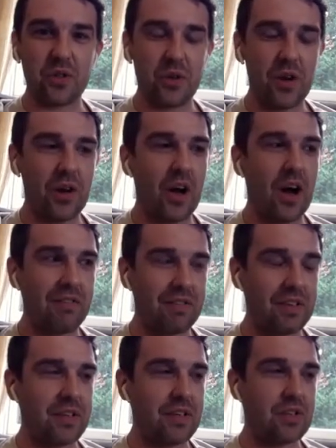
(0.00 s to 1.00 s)
three and a half
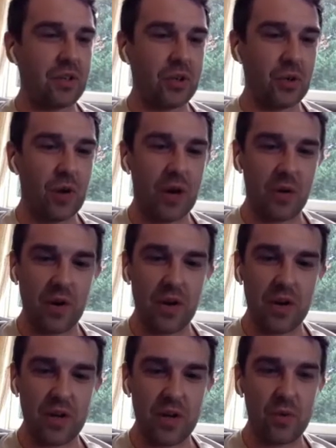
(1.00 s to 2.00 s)
years at Kerrang
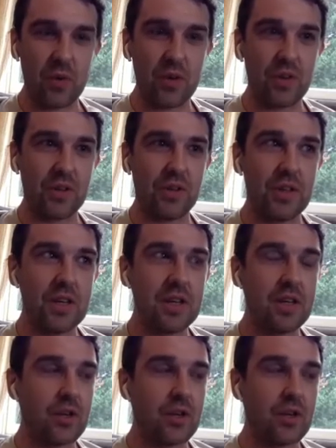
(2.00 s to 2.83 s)
Radio were the